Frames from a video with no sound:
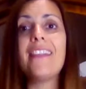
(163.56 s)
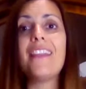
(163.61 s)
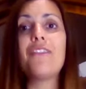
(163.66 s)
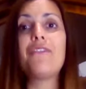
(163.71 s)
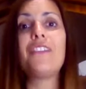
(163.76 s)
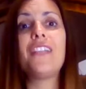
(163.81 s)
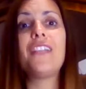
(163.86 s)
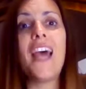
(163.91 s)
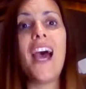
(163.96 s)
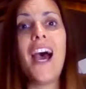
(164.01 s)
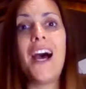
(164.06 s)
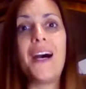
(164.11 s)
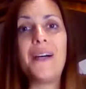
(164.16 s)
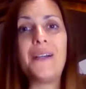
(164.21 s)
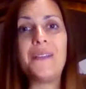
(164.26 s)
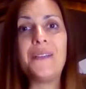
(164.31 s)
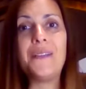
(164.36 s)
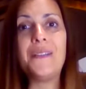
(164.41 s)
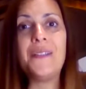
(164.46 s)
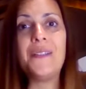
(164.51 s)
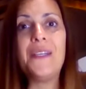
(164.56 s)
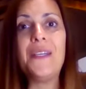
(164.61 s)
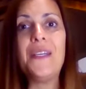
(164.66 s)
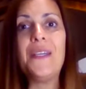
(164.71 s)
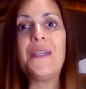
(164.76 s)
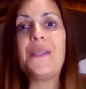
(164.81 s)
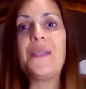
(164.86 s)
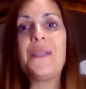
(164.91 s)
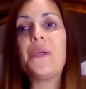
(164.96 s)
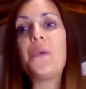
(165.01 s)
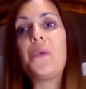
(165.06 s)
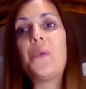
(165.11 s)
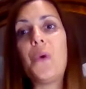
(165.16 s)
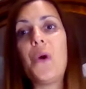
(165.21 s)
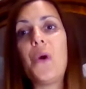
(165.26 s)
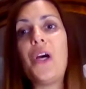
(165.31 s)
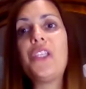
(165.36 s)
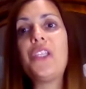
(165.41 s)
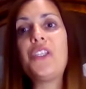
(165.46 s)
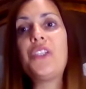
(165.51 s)
And if now you
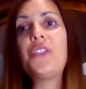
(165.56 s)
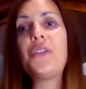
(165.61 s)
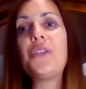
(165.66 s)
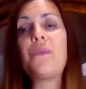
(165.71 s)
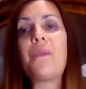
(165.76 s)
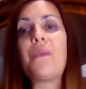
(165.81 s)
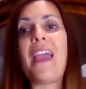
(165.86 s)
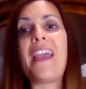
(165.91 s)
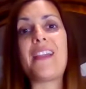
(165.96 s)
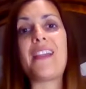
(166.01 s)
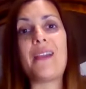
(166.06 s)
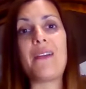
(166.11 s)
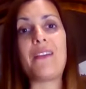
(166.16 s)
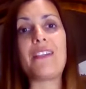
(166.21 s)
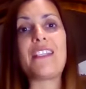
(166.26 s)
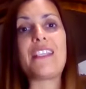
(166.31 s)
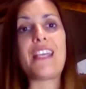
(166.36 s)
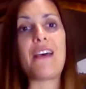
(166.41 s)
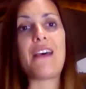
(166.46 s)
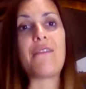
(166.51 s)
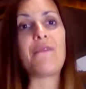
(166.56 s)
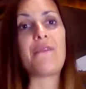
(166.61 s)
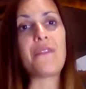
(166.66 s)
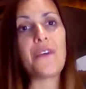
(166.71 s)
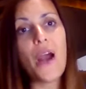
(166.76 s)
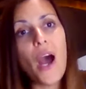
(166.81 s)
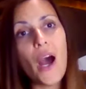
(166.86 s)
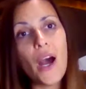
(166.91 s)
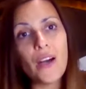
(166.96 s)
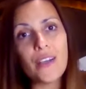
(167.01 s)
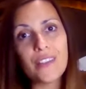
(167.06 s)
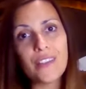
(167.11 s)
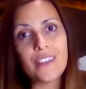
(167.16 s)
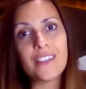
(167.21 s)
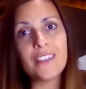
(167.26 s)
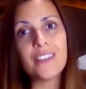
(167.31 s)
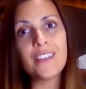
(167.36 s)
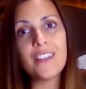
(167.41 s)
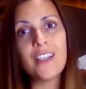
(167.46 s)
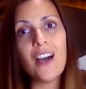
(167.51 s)
want to make yourself wrong,
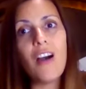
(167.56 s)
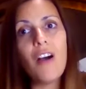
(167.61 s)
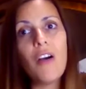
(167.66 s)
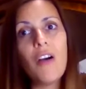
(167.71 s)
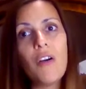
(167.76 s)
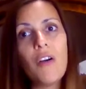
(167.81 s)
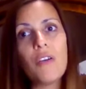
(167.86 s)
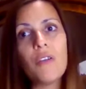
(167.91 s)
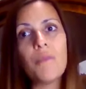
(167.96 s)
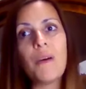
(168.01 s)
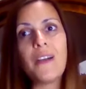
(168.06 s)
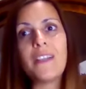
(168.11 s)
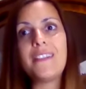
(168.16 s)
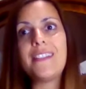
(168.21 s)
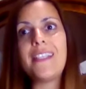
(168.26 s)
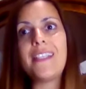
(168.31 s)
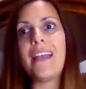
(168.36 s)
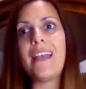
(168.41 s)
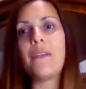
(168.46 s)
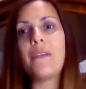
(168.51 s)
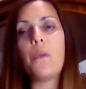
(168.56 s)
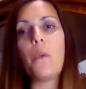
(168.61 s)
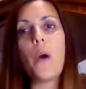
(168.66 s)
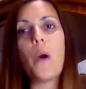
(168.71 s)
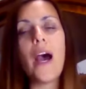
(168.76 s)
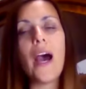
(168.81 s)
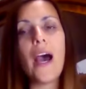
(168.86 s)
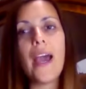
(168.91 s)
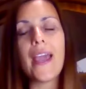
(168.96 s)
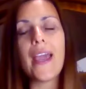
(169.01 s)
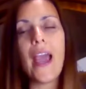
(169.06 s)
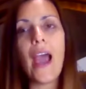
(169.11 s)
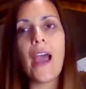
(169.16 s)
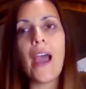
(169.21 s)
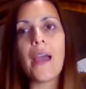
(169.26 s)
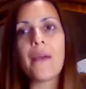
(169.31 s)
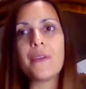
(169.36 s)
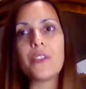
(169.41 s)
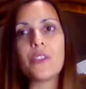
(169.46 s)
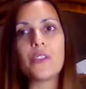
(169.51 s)
oh, but then why
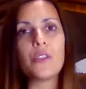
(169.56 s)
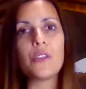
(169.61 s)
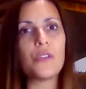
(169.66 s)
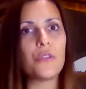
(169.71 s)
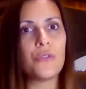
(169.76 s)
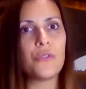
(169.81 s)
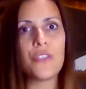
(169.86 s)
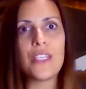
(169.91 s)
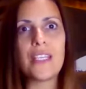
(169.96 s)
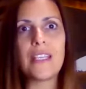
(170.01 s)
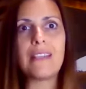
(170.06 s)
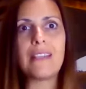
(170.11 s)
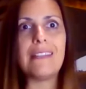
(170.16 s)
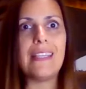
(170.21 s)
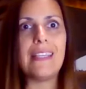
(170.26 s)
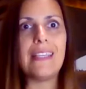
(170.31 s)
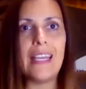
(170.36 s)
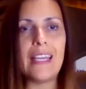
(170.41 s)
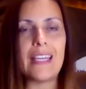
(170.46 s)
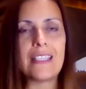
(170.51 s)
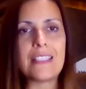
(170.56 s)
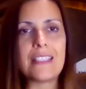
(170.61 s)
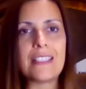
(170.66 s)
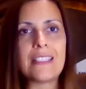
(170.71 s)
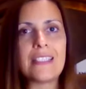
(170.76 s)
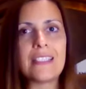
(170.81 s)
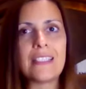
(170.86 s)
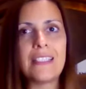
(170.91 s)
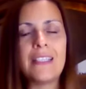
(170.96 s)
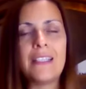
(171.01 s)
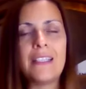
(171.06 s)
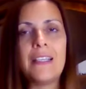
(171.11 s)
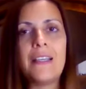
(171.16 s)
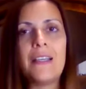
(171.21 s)
I was choosing this?